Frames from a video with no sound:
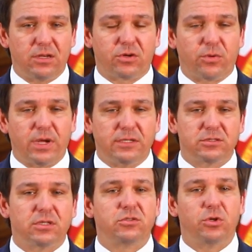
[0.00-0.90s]

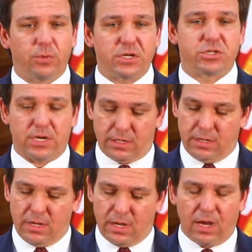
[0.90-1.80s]
increase tuition,
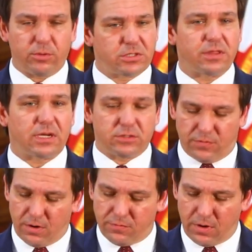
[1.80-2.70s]
uh, which I think is
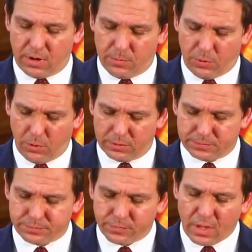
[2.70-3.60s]
very, very
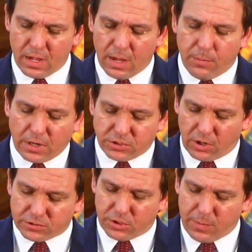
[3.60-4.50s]
important. Budget
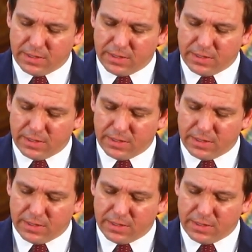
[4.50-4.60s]
also